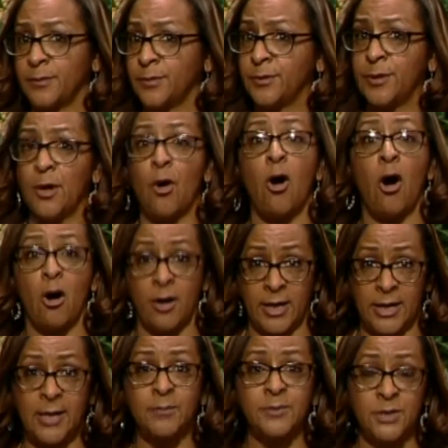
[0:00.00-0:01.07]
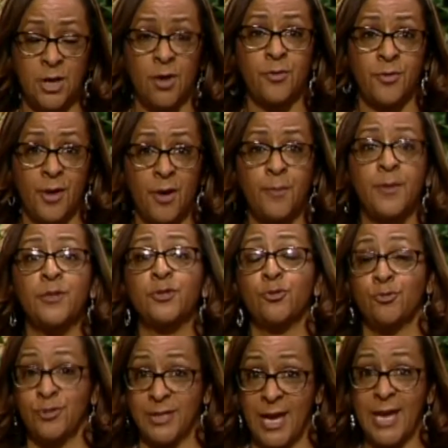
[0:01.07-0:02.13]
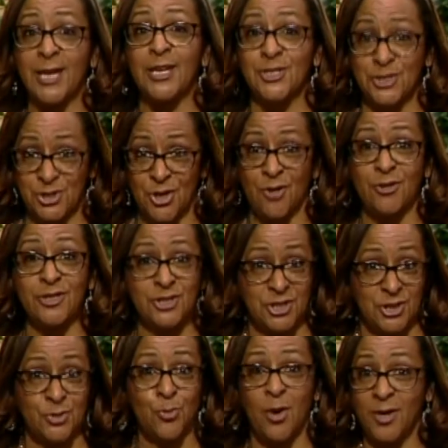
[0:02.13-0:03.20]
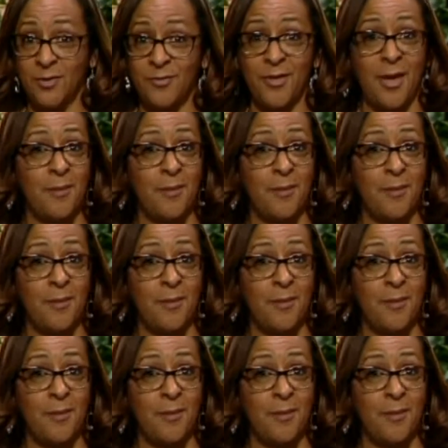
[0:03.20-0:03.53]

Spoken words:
There are EMDR therapists who take insurance. She's one of them.